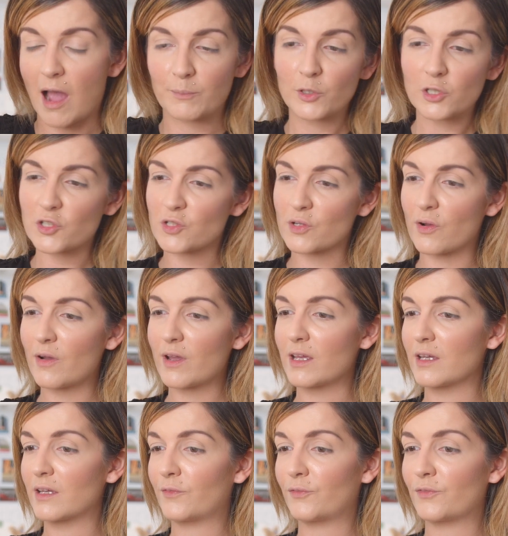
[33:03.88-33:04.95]
I'm not sure
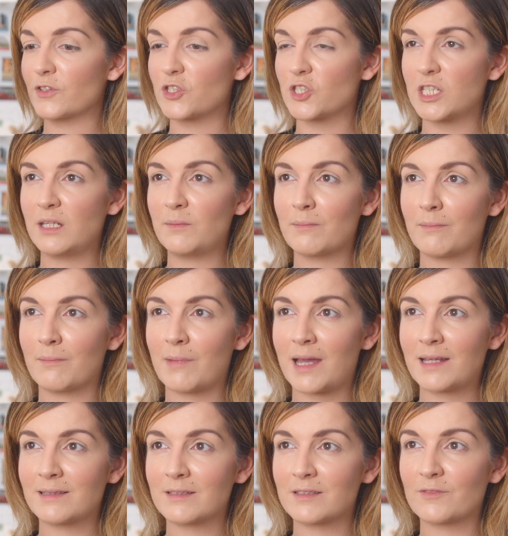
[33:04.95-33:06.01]
if she
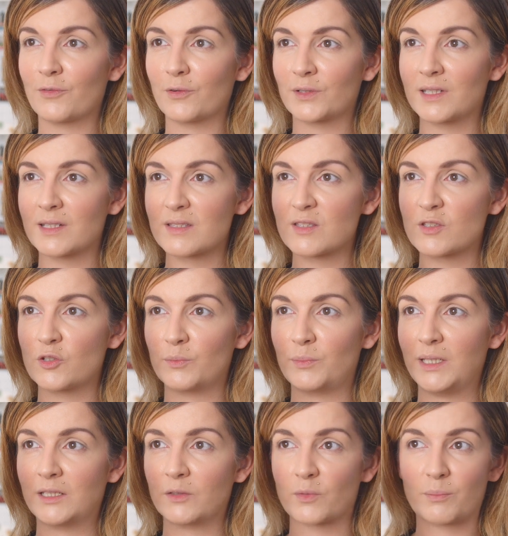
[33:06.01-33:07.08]
meant for this to
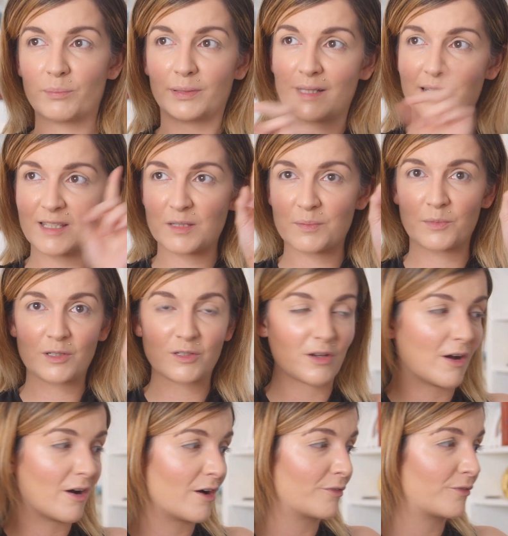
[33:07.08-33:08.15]
be the replacement
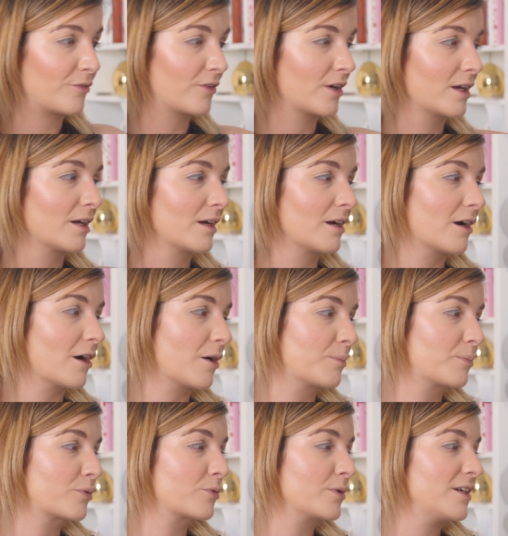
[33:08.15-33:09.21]
of her
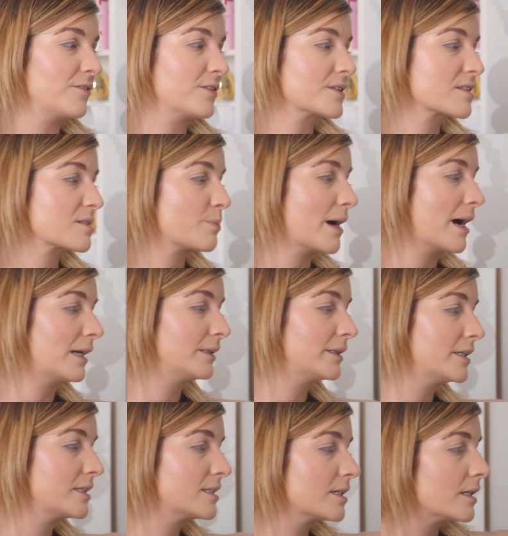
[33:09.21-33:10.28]
previous palette.